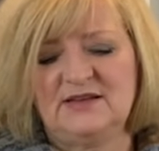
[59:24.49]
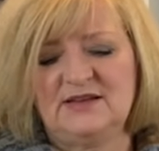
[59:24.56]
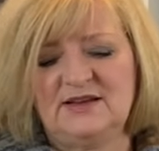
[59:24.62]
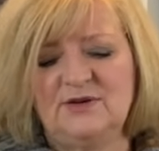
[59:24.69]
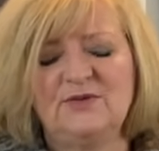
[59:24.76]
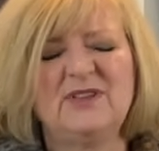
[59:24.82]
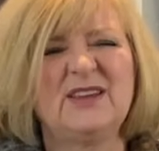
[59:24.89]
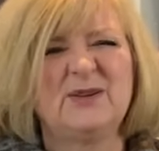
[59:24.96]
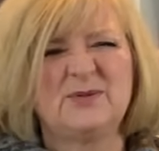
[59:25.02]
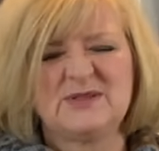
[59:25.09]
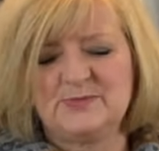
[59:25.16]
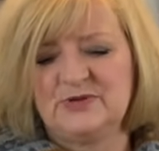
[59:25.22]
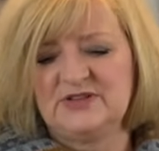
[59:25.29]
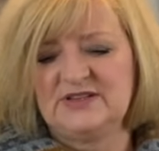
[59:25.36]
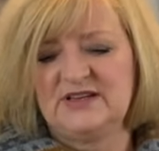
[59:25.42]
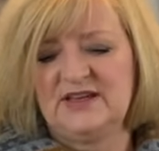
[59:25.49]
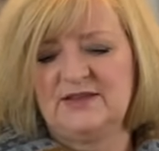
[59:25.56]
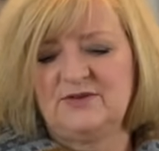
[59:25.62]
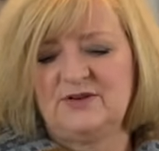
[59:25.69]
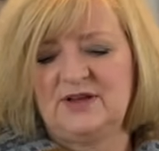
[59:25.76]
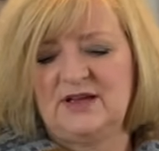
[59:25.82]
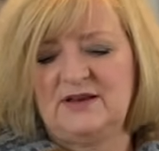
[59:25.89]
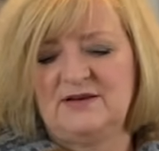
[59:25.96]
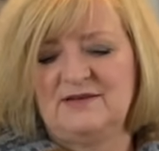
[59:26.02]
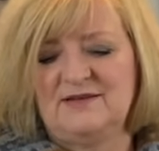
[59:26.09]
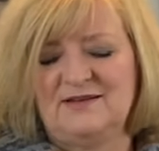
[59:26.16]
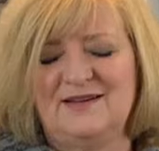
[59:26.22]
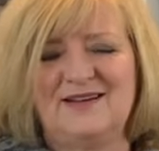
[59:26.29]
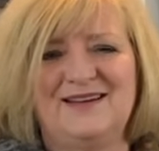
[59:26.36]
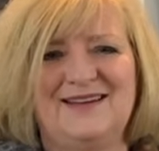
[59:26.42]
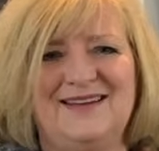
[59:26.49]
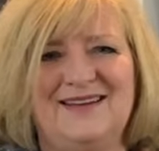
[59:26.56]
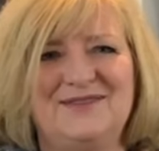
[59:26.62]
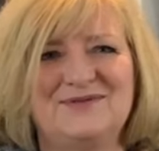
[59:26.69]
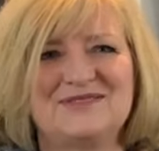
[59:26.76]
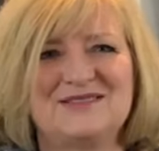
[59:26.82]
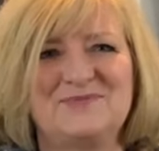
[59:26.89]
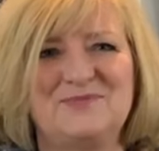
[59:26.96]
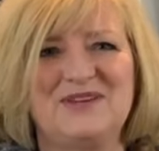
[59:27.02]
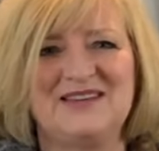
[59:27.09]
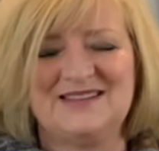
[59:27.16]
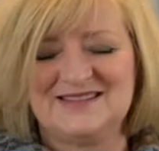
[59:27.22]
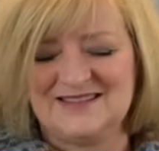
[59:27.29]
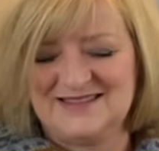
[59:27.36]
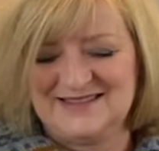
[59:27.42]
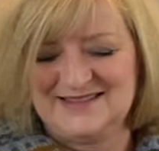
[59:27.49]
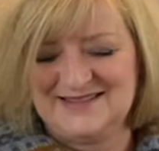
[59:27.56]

I don't think he was put together yet. He was in pieces.